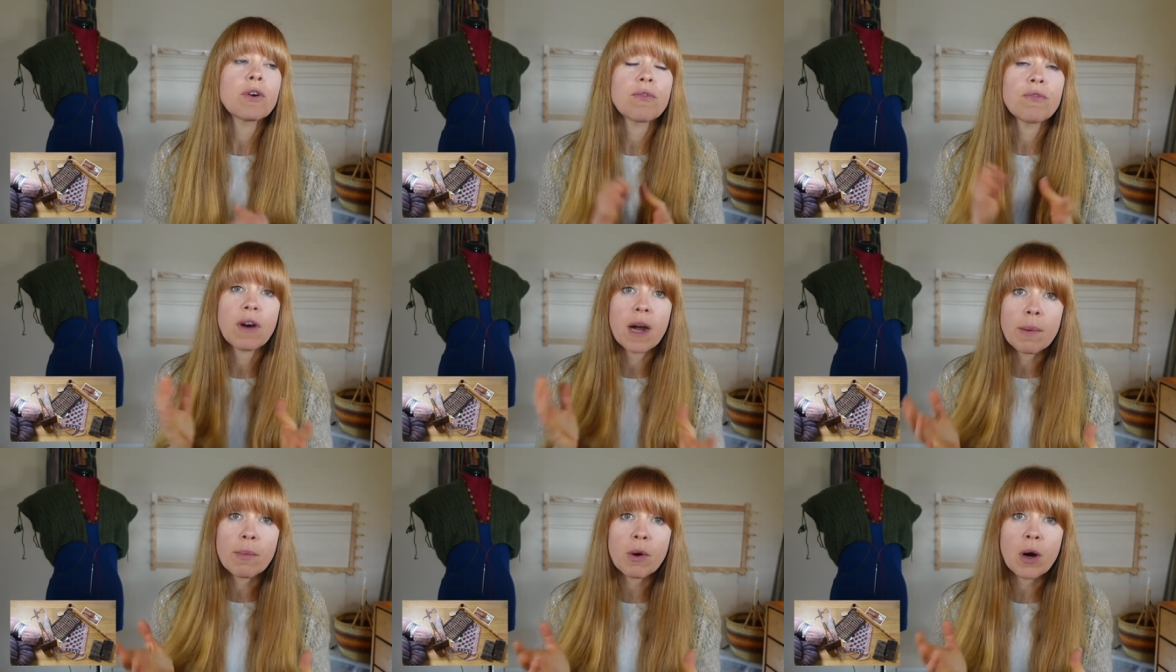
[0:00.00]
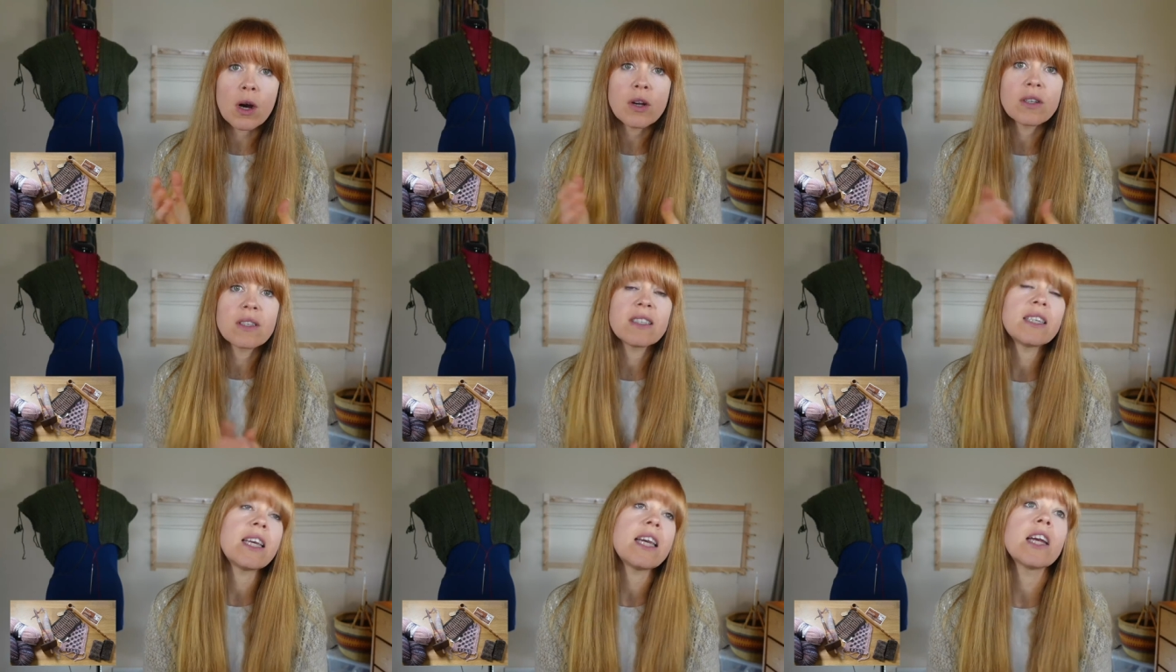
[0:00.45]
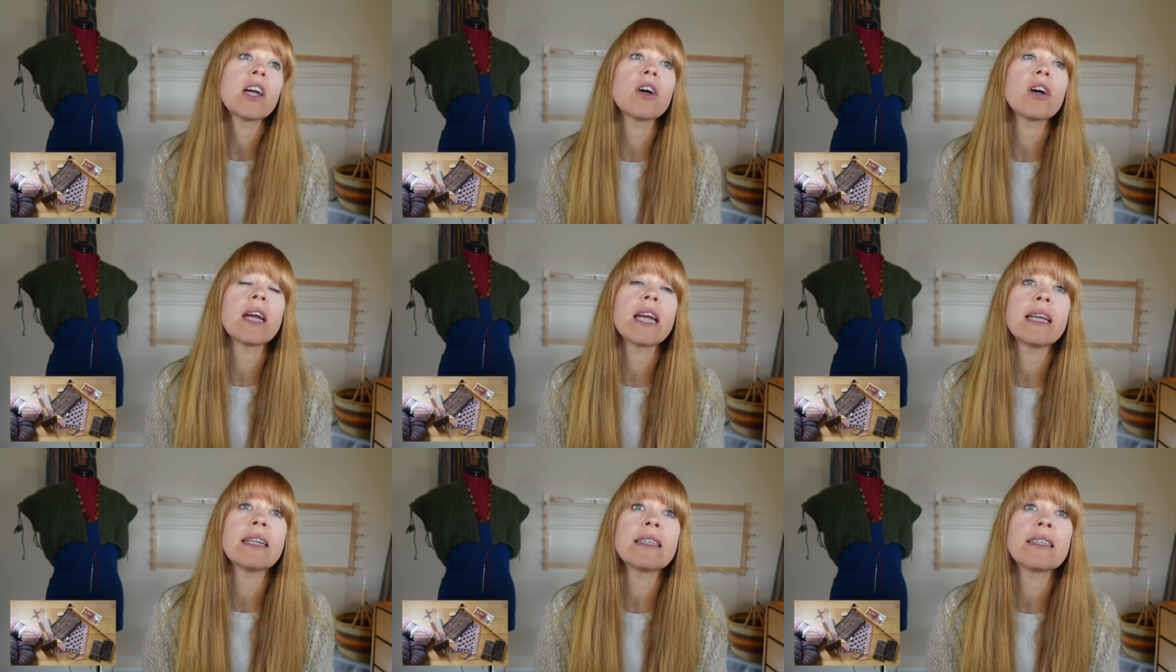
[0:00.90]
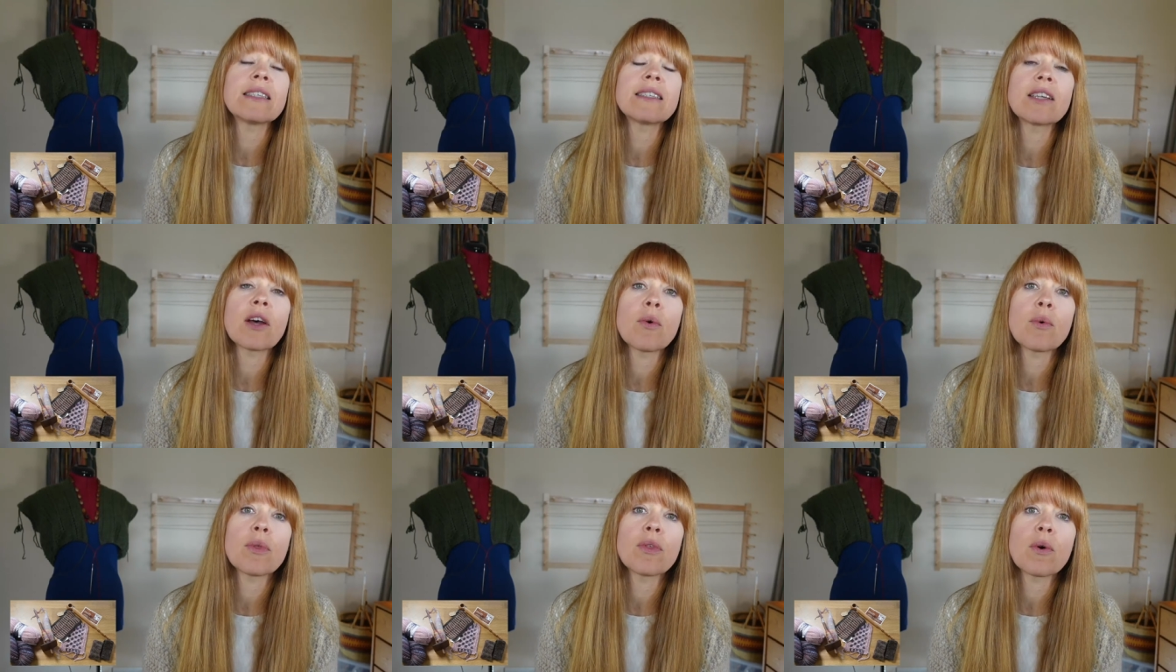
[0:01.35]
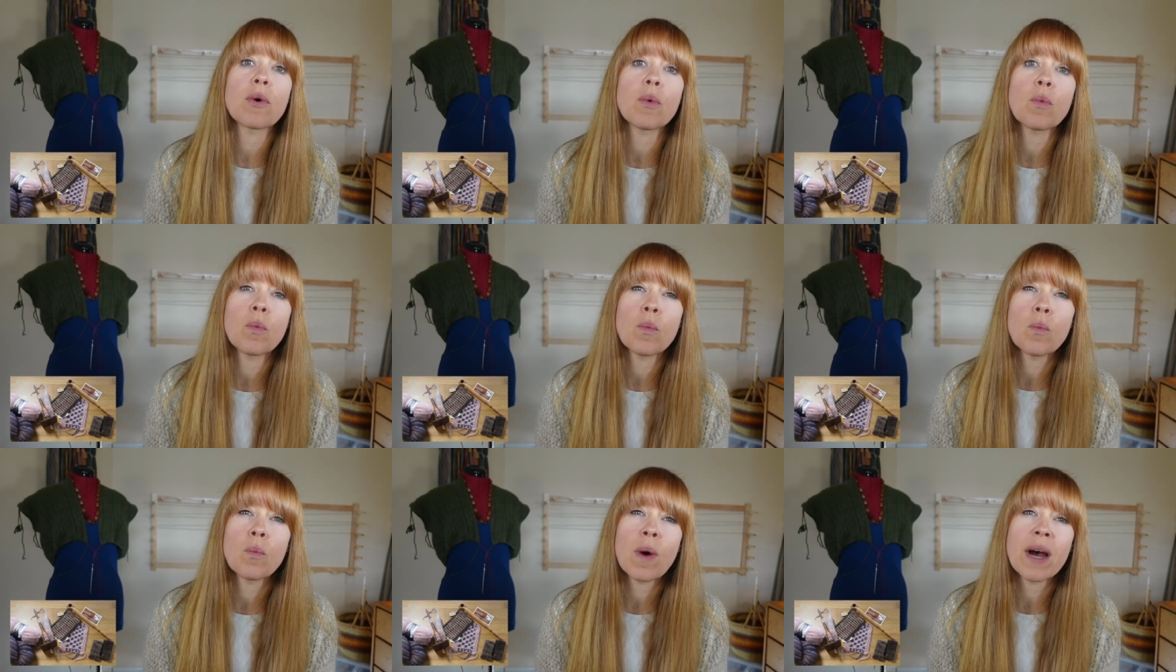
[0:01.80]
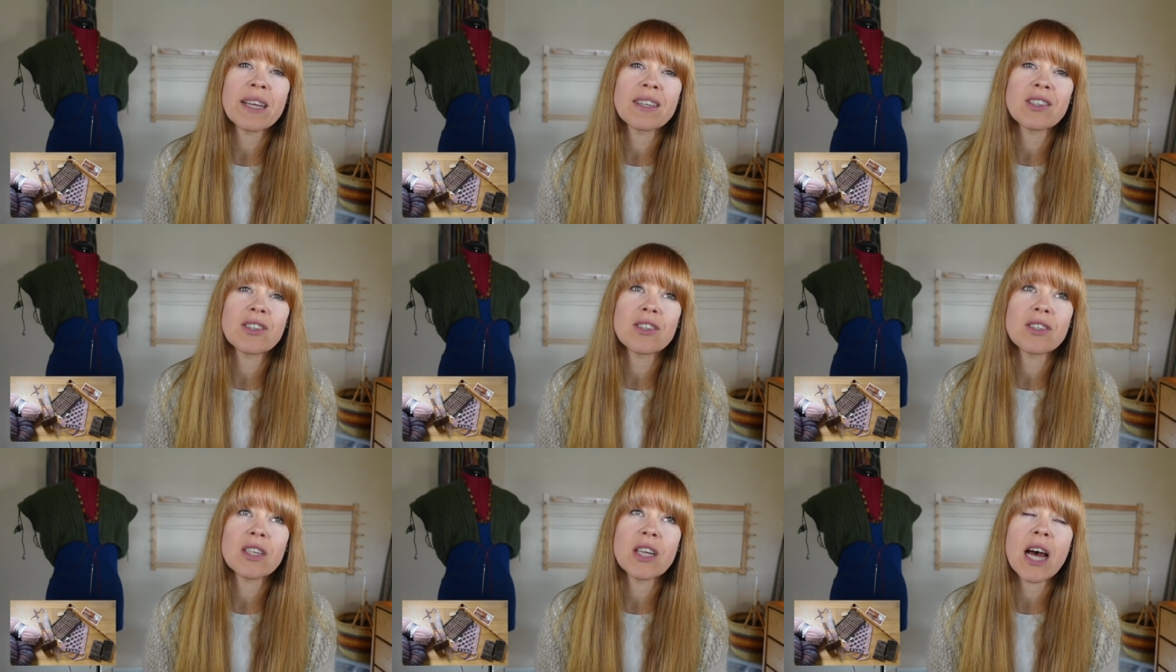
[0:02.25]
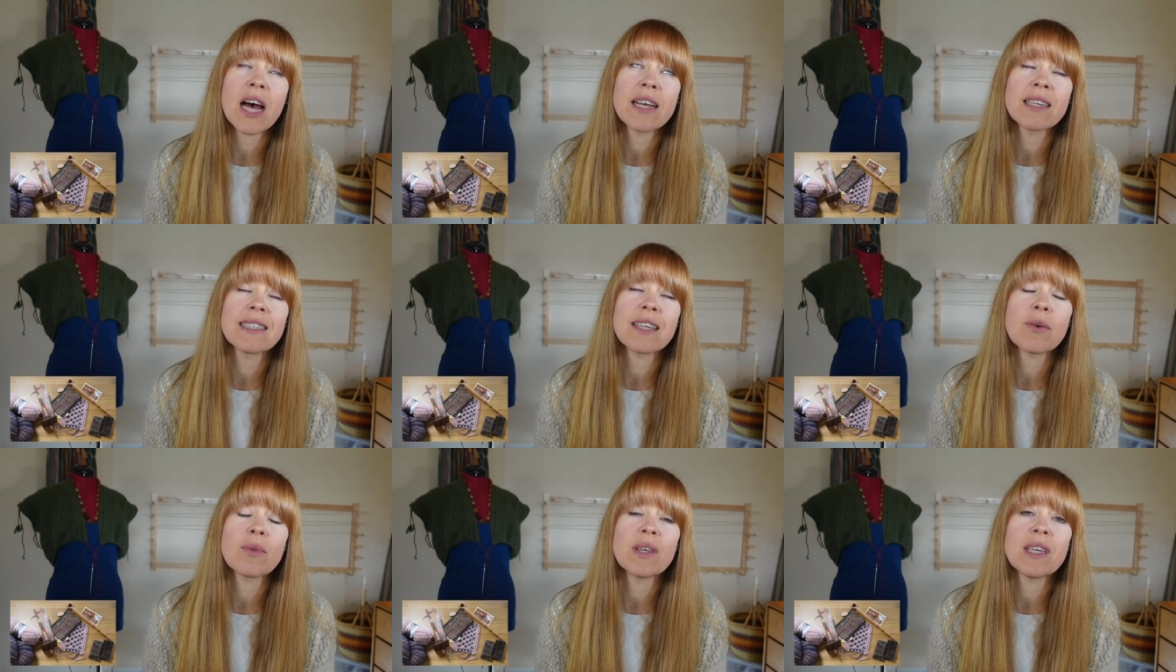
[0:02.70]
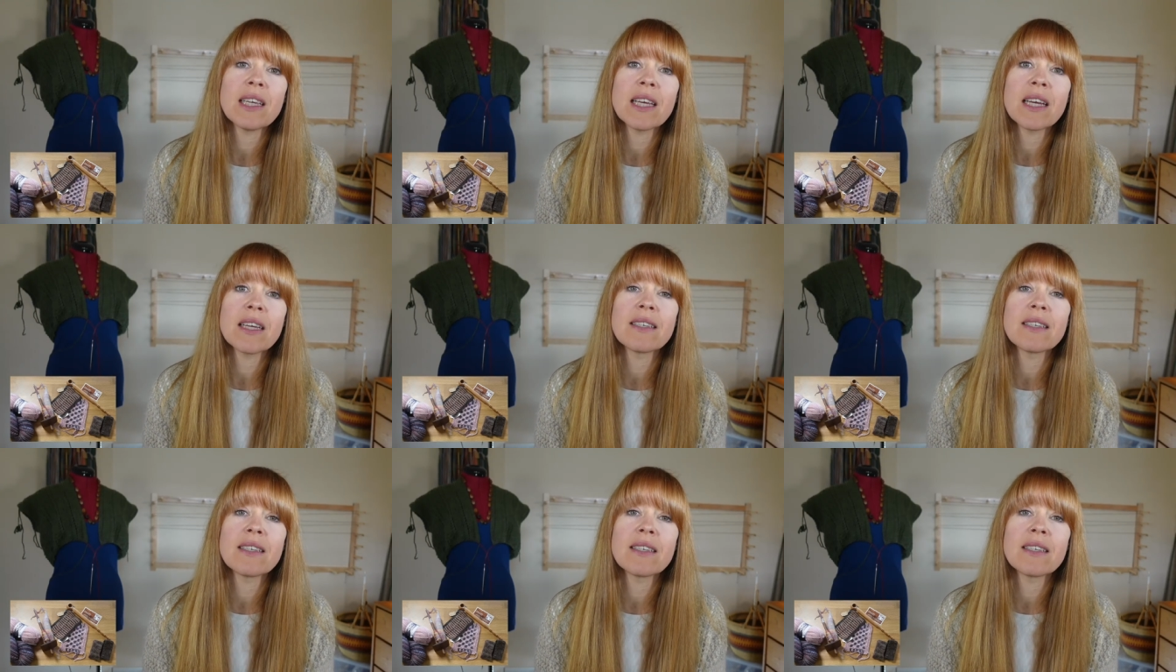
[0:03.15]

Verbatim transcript: for fiber arts here in southwest, uh, south,